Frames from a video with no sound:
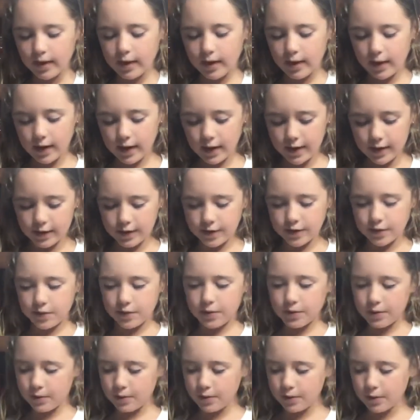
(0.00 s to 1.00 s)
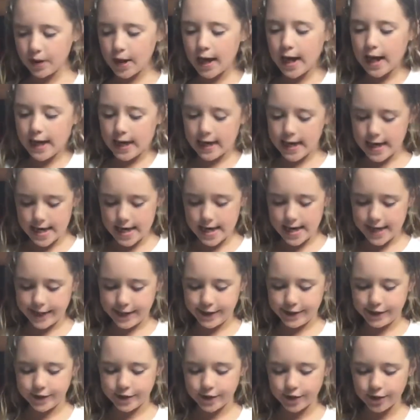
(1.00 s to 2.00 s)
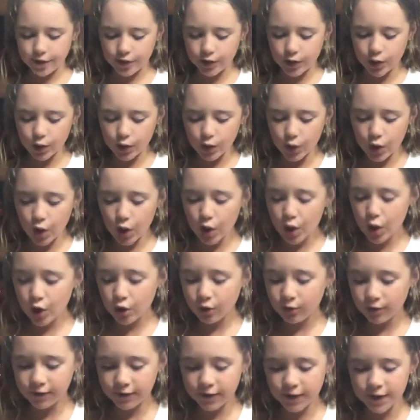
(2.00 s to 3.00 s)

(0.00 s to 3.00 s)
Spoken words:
into A2 with the